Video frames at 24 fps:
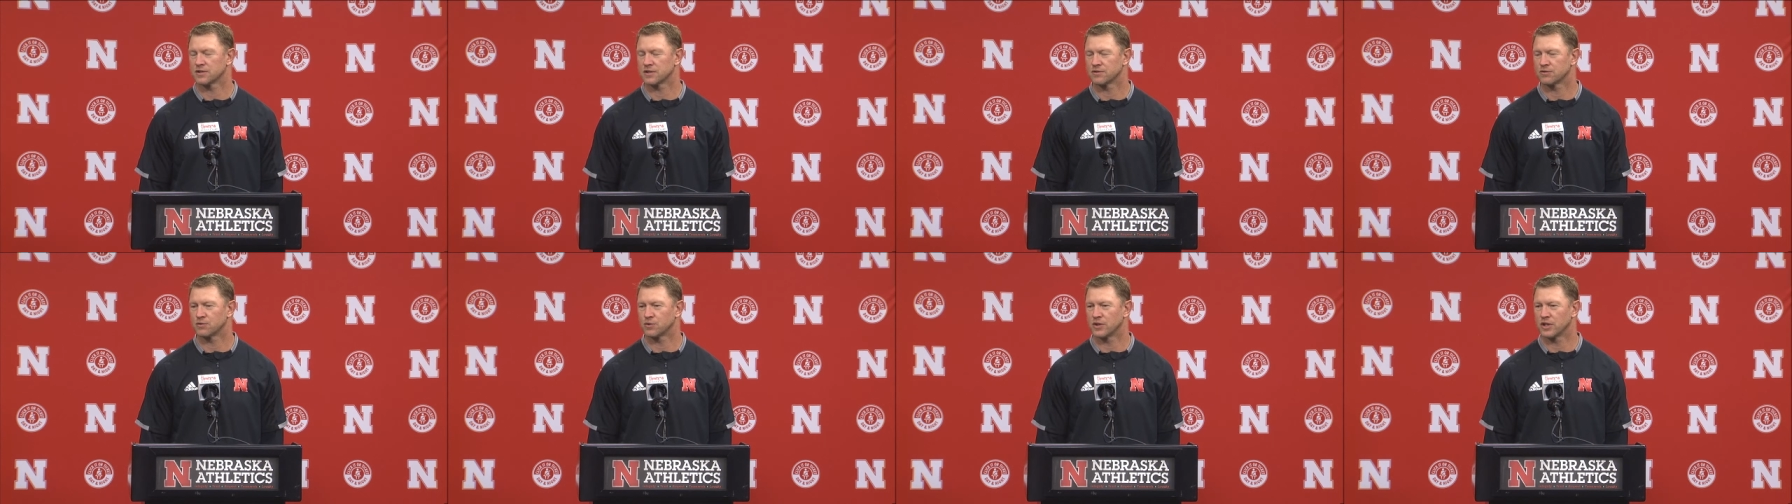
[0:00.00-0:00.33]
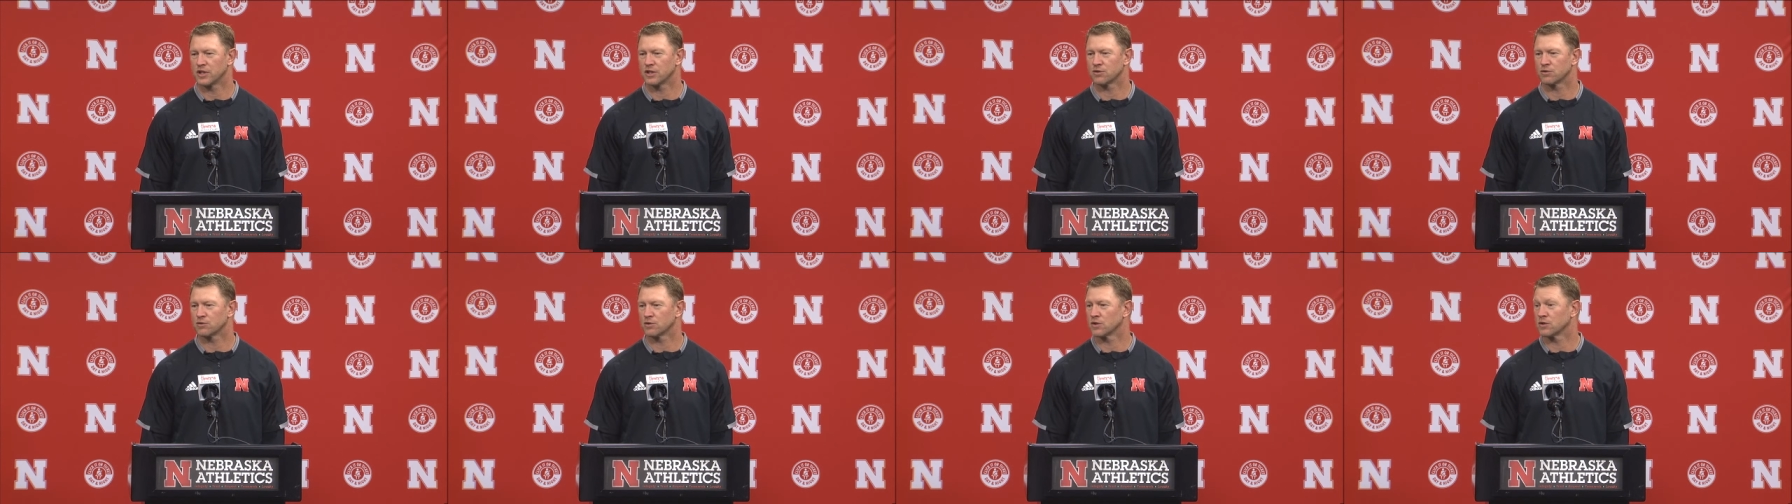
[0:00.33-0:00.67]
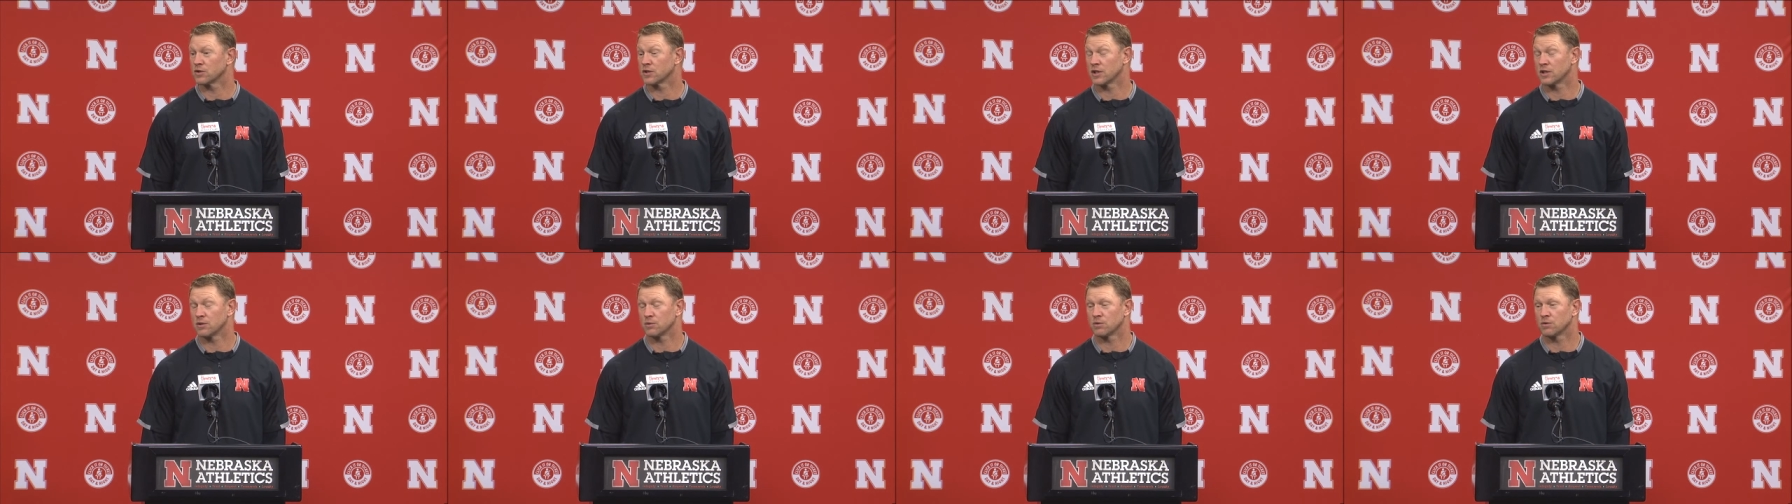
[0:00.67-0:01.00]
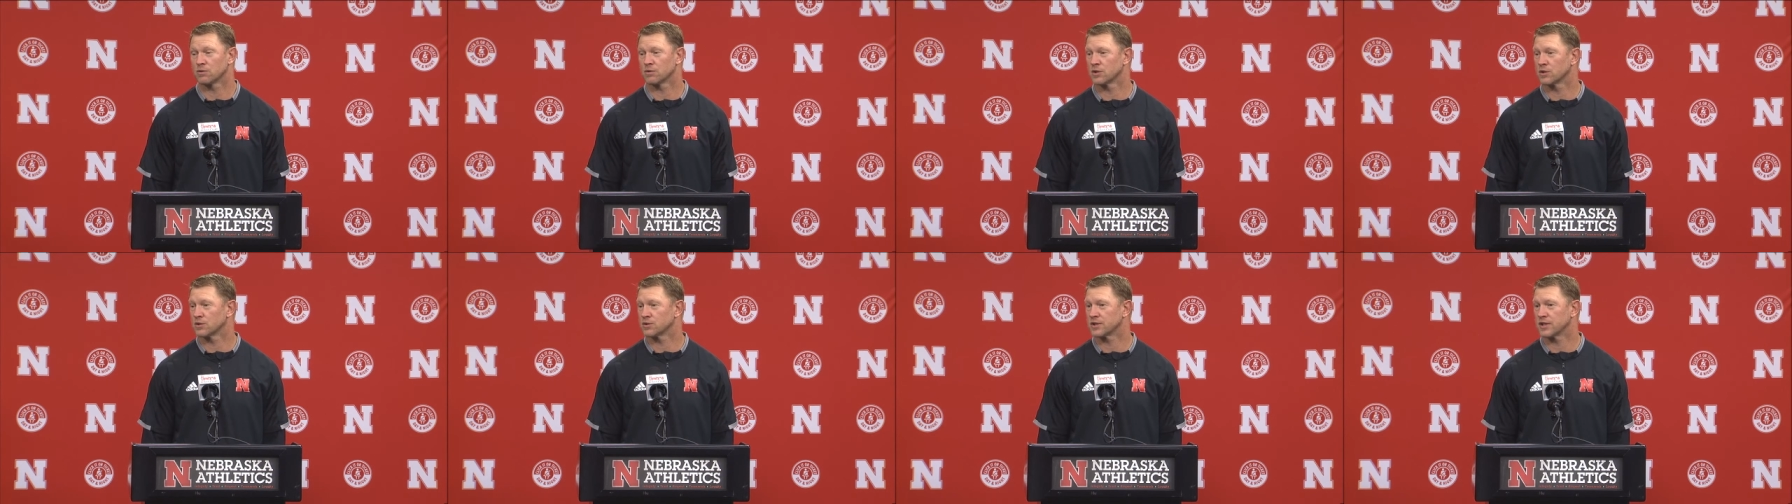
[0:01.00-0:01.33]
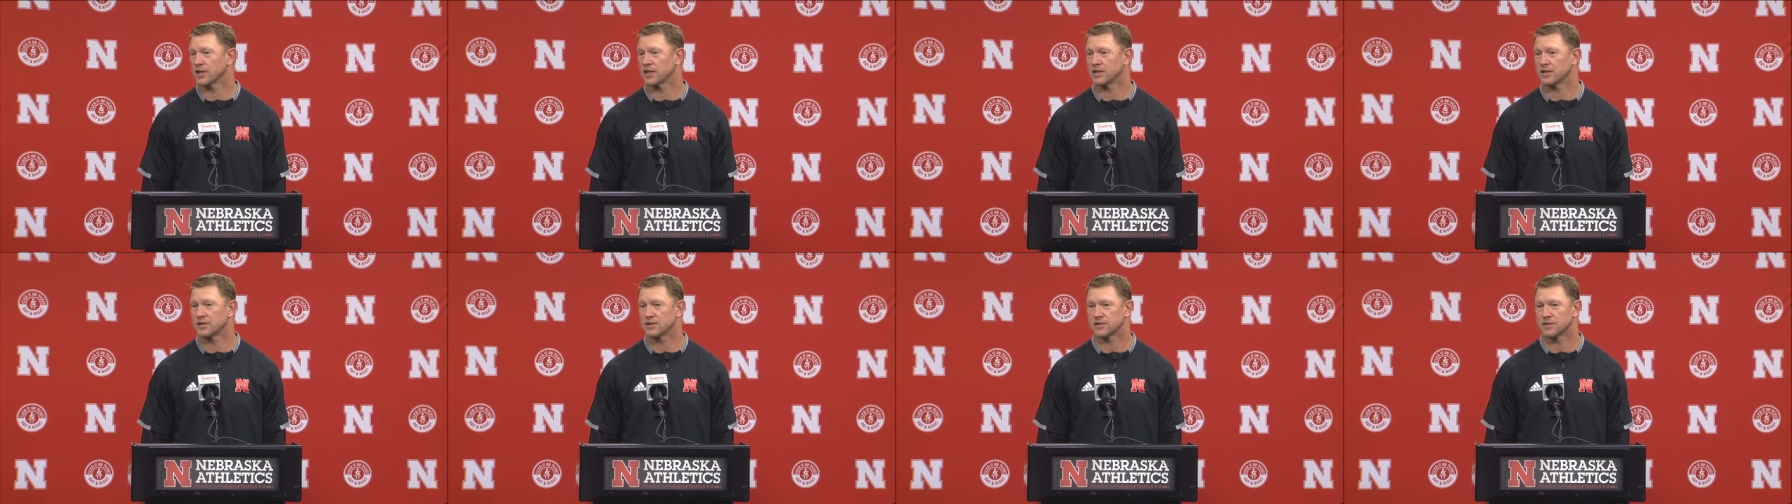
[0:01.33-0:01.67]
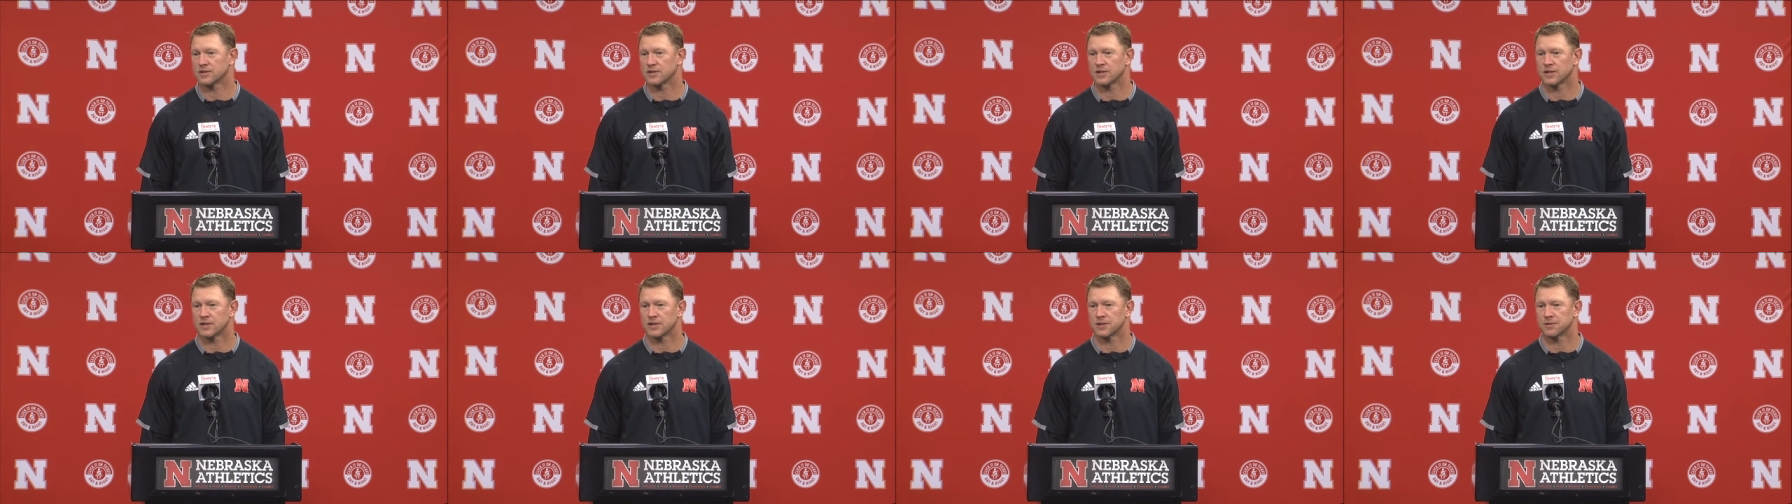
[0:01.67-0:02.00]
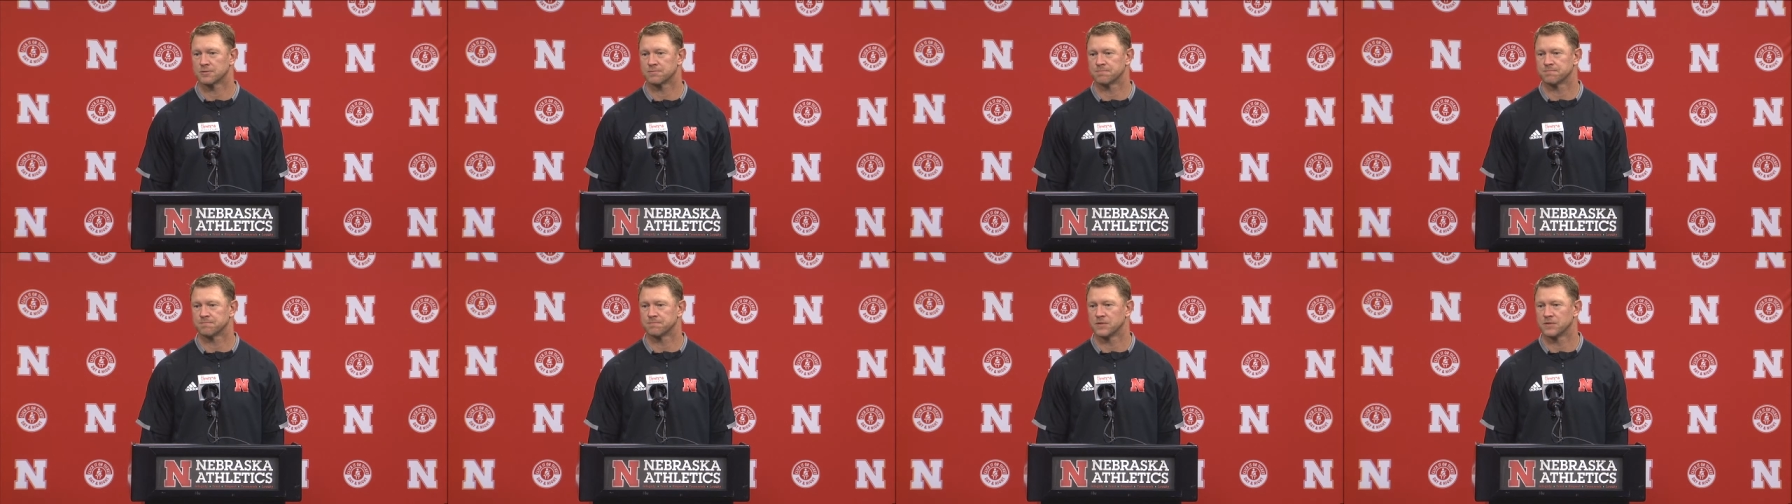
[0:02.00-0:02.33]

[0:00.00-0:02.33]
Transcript: If we need to rotate, we'll rotate. Um,